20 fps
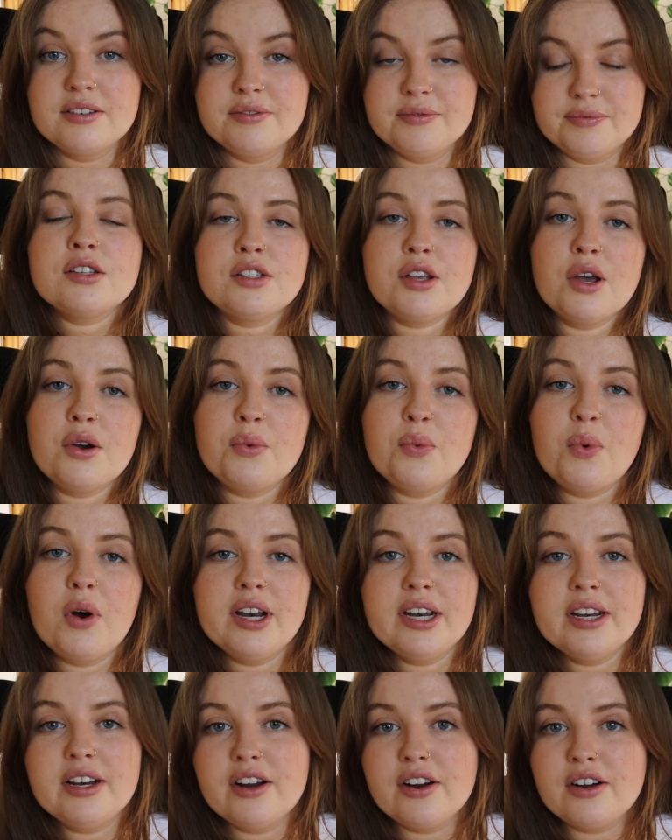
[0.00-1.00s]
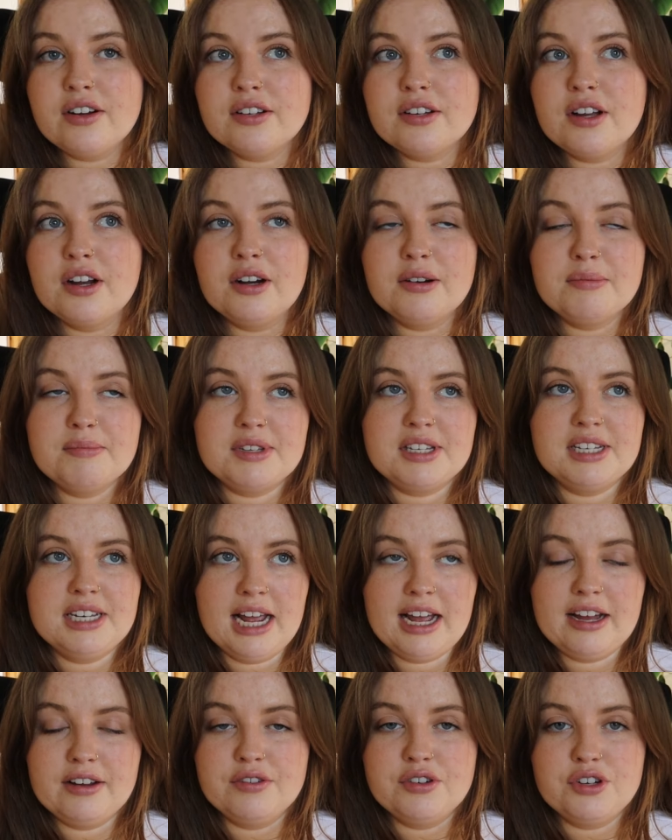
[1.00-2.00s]
So what it all comes
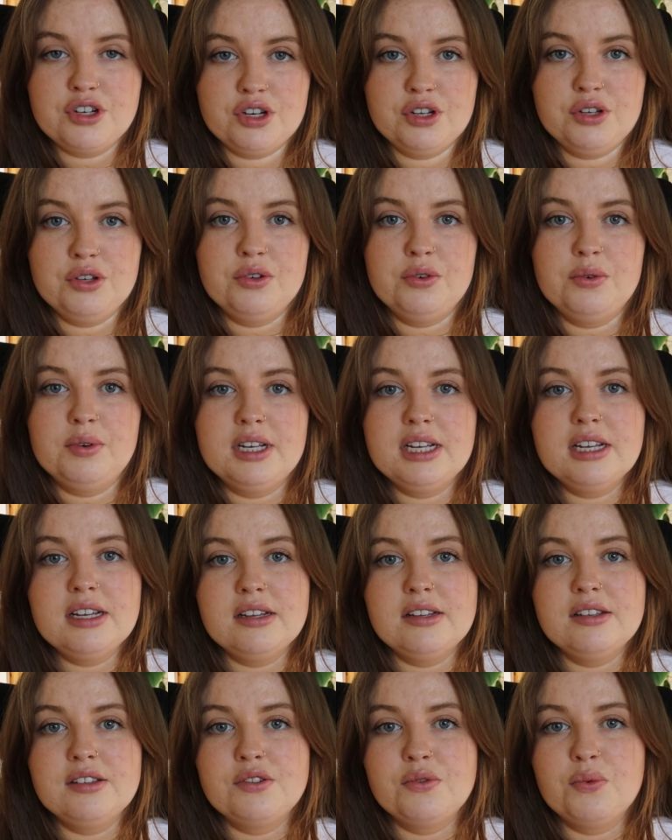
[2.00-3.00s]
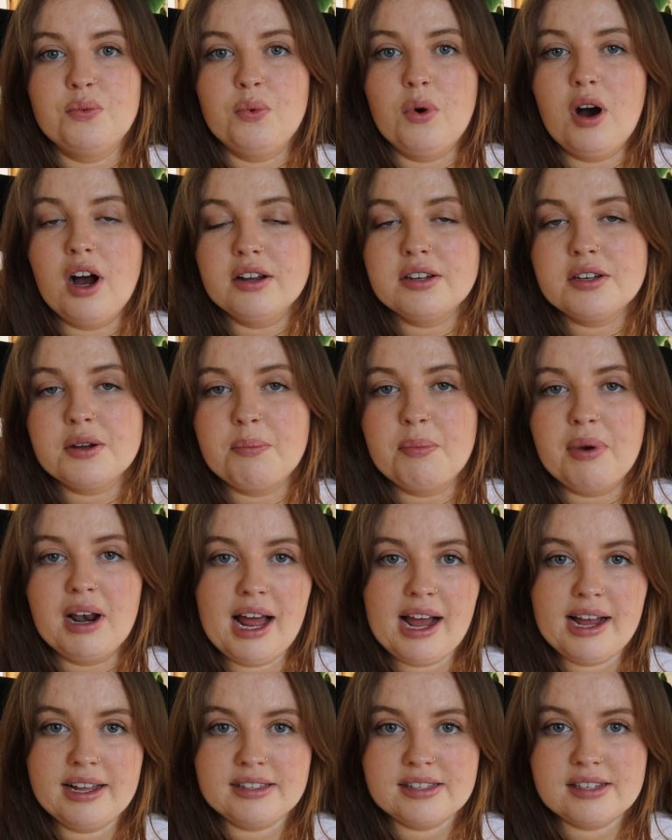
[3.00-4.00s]
down to is what
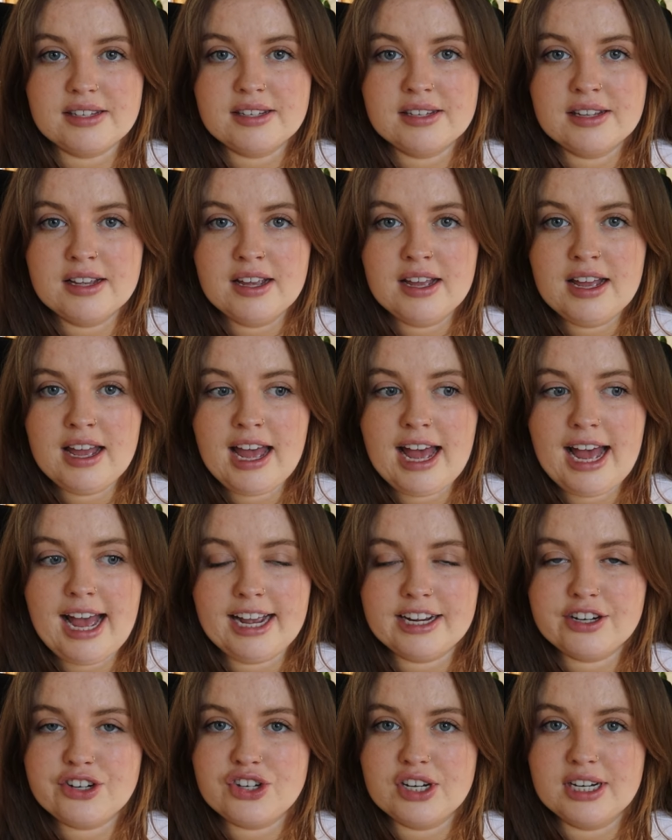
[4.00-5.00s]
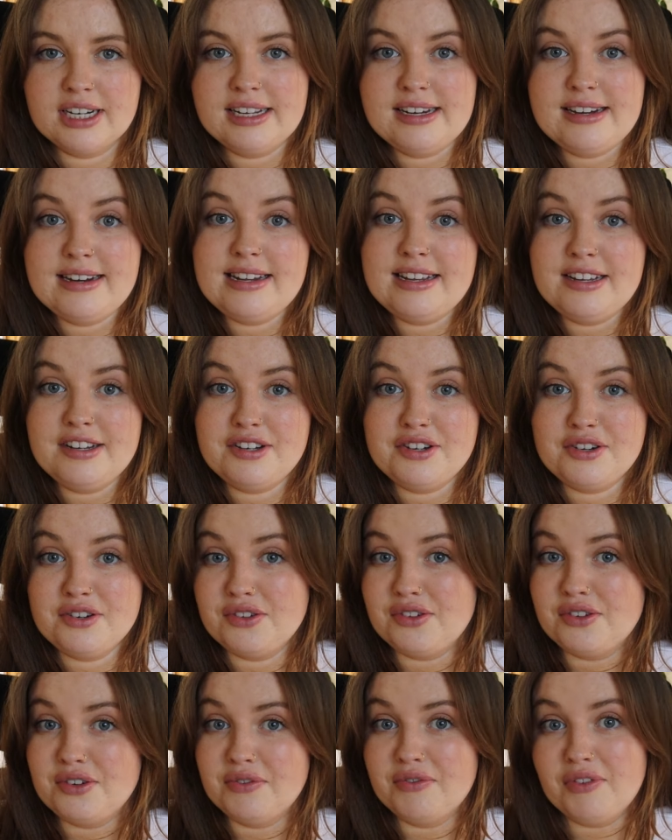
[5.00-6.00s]
plants actually need
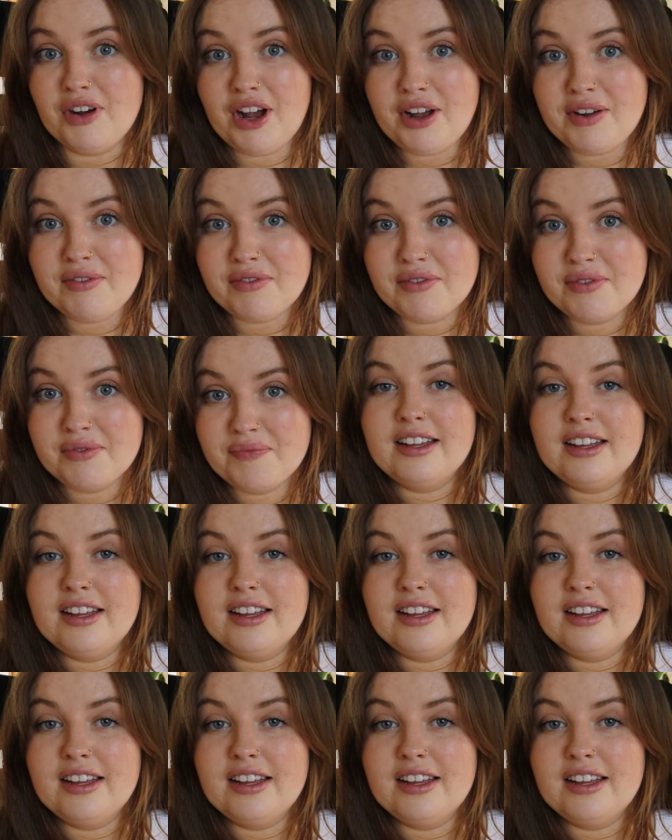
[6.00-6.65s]
to survive.